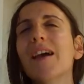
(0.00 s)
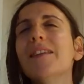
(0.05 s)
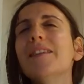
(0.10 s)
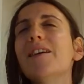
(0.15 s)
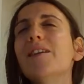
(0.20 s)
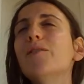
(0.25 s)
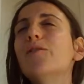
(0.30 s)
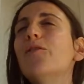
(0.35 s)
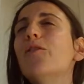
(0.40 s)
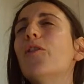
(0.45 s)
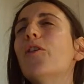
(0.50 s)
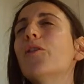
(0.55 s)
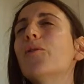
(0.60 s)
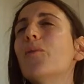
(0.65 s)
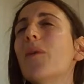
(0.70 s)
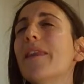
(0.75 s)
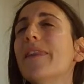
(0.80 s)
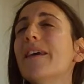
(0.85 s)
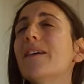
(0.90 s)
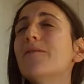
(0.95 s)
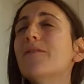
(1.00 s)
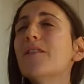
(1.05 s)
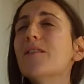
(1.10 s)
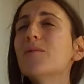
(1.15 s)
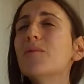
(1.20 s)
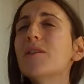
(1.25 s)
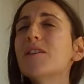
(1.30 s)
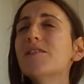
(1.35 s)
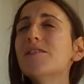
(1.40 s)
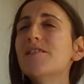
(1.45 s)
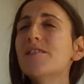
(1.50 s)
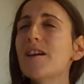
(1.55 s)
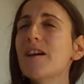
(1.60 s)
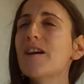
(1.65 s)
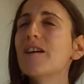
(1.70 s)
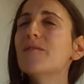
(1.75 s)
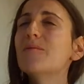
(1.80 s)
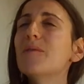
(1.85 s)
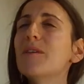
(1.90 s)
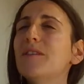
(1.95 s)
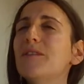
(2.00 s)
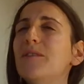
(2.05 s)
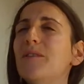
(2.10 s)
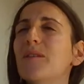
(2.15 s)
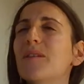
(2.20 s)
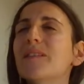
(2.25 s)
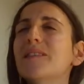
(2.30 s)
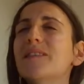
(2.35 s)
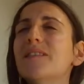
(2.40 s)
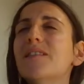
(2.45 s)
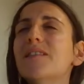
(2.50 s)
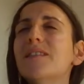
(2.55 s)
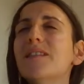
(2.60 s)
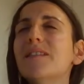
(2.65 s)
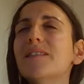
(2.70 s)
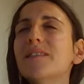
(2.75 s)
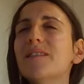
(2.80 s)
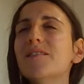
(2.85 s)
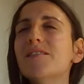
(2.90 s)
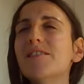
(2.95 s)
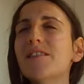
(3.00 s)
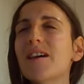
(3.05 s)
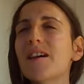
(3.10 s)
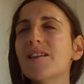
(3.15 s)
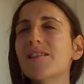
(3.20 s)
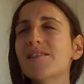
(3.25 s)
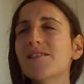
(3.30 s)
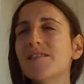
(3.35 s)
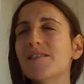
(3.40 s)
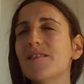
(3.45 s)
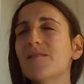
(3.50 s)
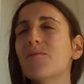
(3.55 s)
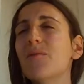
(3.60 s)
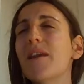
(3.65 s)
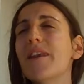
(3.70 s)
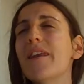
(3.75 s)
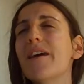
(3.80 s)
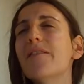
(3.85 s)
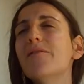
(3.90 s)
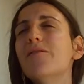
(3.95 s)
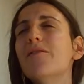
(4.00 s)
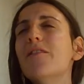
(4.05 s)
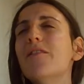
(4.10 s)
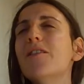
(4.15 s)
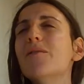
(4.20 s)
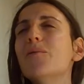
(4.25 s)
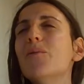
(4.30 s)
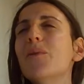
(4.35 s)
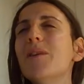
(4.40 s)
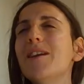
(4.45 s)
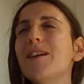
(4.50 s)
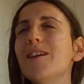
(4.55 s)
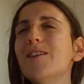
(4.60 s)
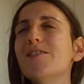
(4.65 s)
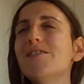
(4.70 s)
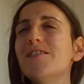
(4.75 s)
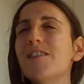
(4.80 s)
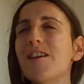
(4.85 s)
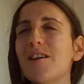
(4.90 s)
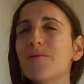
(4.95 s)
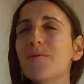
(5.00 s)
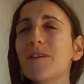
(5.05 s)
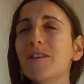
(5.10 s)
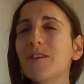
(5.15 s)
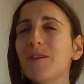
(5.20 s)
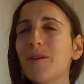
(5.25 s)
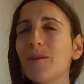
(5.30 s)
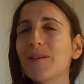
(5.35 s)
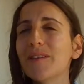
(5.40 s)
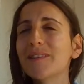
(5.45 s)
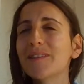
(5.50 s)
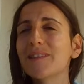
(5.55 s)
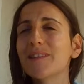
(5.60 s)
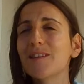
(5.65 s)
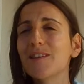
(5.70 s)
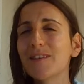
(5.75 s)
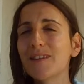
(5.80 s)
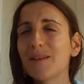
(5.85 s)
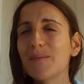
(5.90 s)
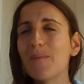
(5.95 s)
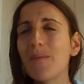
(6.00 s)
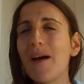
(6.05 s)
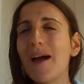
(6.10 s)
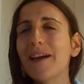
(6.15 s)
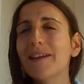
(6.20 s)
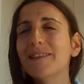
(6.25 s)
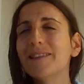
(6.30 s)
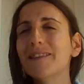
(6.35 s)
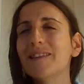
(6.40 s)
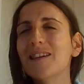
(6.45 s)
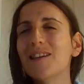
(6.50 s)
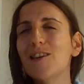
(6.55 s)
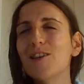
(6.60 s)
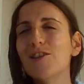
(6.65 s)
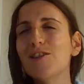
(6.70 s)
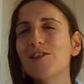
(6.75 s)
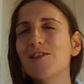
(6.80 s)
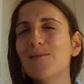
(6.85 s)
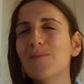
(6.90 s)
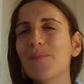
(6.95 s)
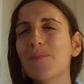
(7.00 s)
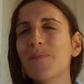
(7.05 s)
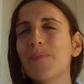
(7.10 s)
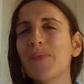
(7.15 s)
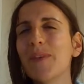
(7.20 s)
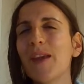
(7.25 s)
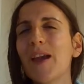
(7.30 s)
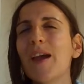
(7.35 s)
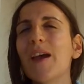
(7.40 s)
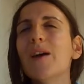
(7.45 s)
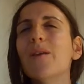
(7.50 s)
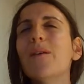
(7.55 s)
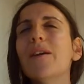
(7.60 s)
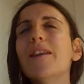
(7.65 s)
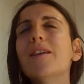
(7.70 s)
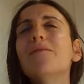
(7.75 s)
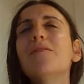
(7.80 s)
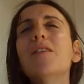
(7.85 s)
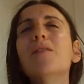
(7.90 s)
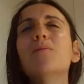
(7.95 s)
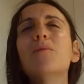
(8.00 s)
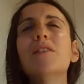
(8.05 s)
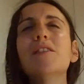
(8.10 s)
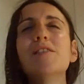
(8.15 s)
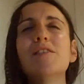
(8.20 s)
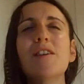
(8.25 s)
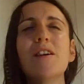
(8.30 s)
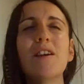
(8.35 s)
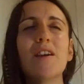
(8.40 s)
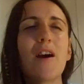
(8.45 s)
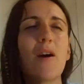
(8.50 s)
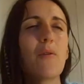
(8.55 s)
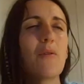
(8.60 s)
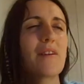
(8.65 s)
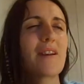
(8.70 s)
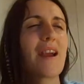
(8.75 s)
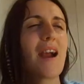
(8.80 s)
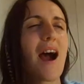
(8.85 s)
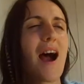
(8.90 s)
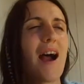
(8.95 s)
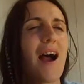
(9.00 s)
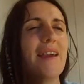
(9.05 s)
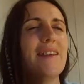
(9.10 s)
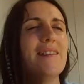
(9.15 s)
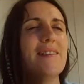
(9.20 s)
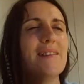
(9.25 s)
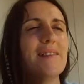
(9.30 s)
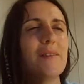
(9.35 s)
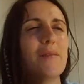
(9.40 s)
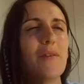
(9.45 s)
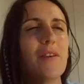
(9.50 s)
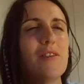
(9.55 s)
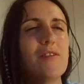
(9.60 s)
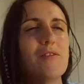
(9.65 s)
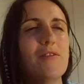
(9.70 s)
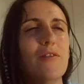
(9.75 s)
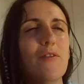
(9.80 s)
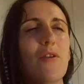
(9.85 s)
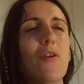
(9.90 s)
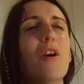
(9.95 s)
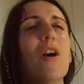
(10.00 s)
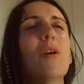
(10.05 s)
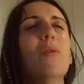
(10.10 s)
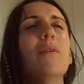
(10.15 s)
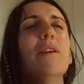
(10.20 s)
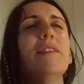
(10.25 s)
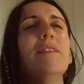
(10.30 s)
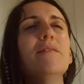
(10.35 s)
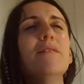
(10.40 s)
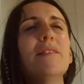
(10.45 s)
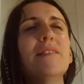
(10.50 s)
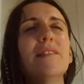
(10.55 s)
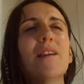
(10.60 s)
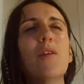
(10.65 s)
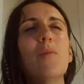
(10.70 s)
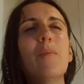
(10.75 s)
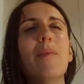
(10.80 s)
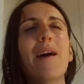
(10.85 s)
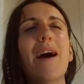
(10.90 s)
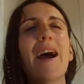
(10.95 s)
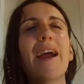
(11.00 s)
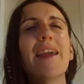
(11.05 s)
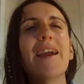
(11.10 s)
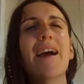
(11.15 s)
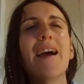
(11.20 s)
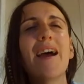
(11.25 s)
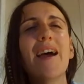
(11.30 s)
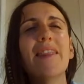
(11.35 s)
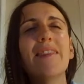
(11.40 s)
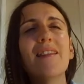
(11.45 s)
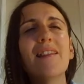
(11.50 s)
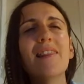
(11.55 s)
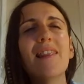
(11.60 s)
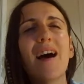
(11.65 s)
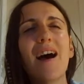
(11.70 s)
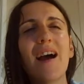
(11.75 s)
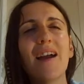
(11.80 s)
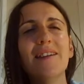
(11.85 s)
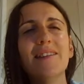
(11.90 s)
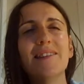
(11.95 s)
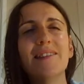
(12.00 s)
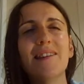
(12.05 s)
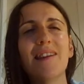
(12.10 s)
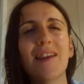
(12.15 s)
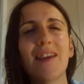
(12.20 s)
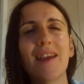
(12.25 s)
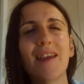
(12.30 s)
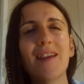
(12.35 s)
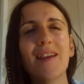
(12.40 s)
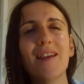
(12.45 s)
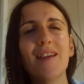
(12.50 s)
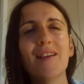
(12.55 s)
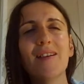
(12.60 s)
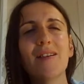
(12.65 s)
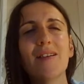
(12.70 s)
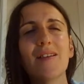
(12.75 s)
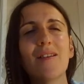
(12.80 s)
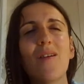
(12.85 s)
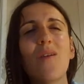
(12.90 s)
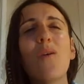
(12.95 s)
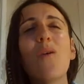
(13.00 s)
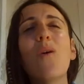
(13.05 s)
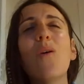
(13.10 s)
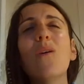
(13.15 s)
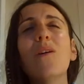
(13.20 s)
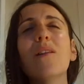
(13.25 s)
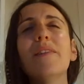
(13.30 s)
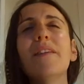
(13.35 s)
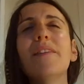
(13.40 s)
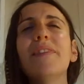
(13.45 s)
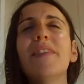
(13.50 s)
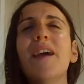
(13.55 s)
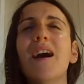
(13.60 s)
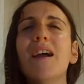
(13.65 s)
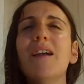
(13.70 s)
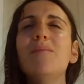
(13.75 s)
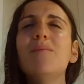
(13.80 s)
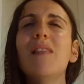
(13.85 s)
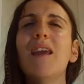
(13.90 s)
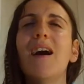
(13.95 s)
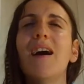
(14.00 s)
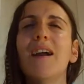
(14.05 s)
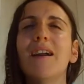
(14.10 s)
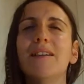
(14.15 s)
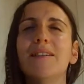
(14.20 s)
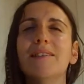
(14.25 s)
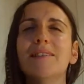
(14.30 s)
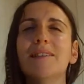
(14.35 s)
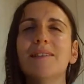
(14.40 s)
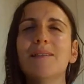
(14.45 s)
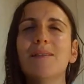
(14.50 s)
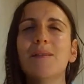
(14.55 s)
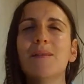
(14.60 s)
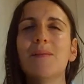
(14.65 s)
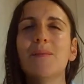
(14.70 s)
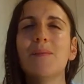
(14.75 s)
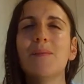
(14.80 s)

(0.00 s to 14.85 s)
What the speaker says: Therefore, whenever we share with you a certain suggestion, whenever we share with you a certain message, whenever we share our guidance with you, we do so by analyzing all the timelines,